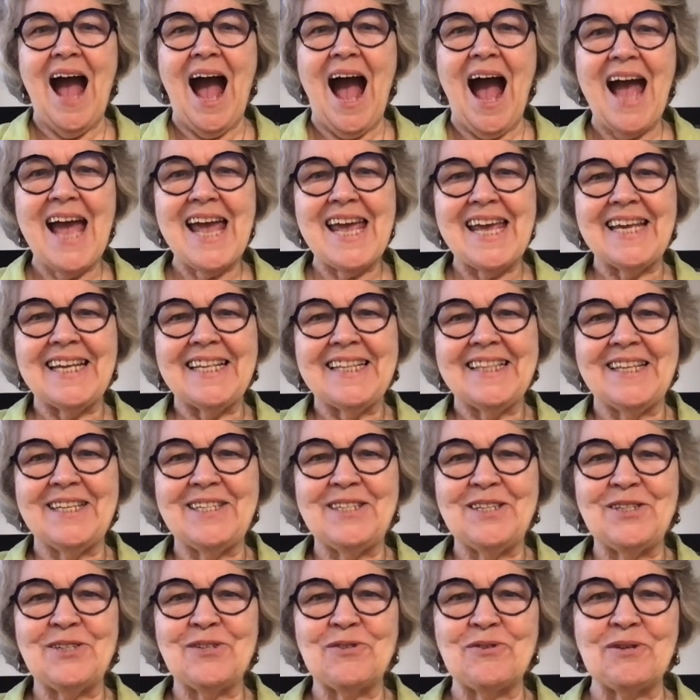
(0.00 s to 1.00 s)
Hi, this
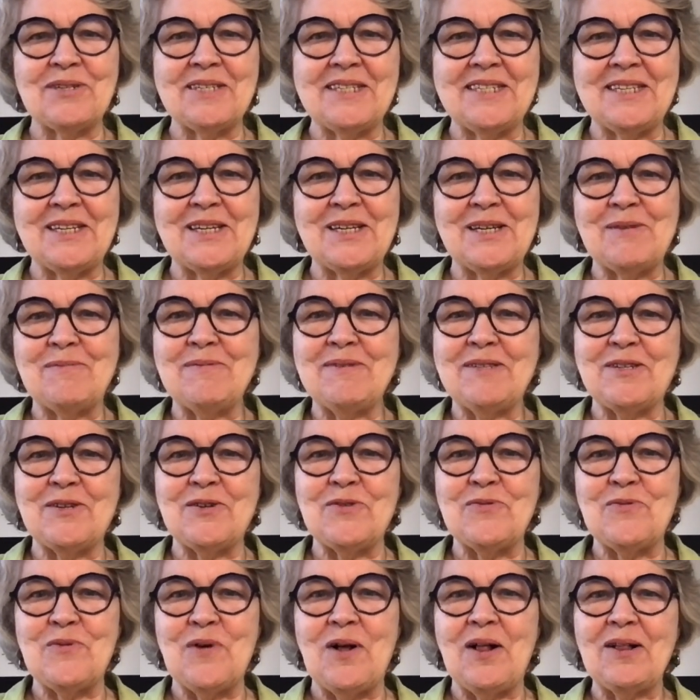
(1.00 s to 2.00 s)
is Krista
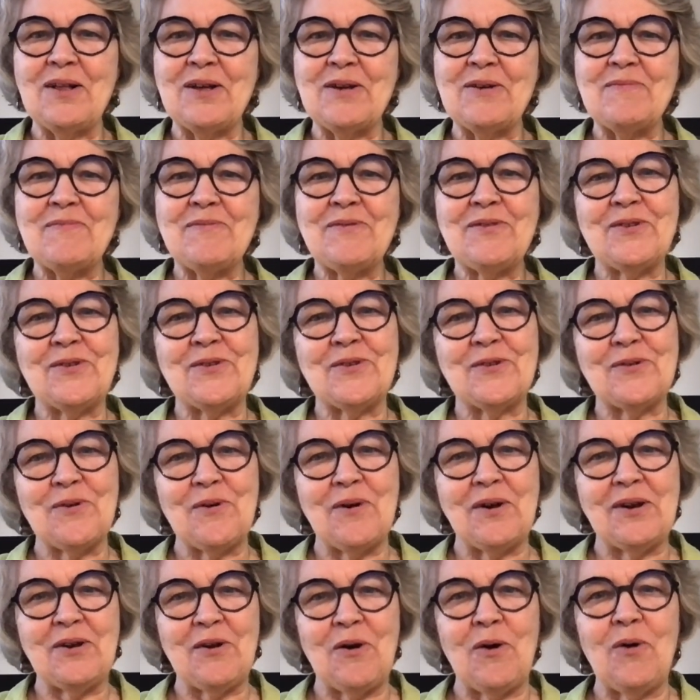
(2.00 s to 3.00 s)
Gibson. Welcome to
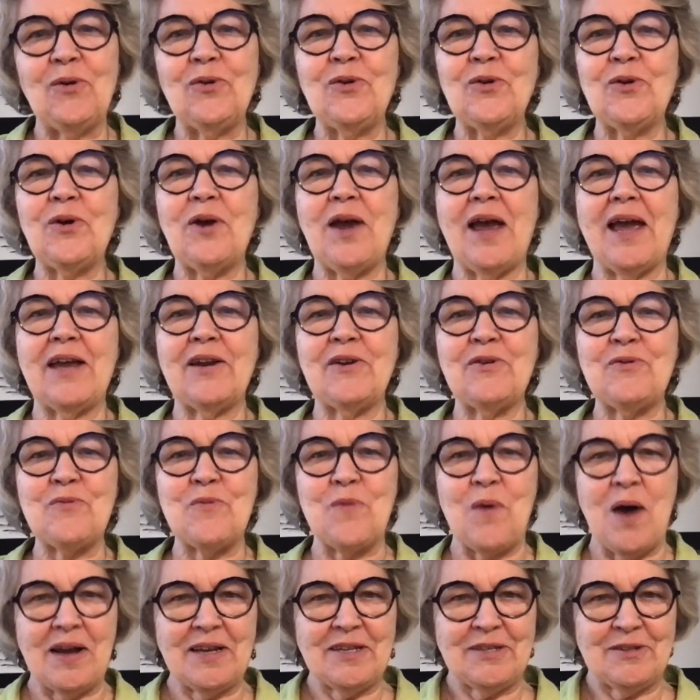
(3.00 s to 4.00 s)
Growing Older and
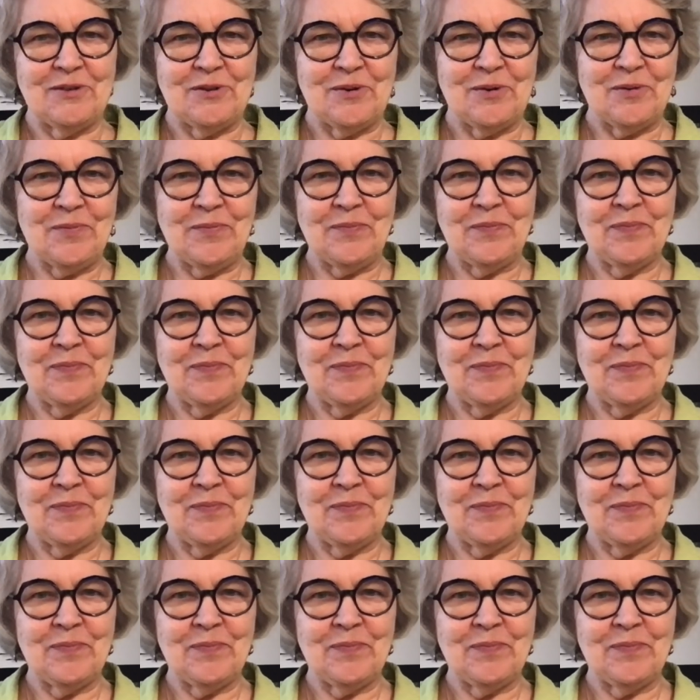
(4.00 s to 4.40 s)
Wiser.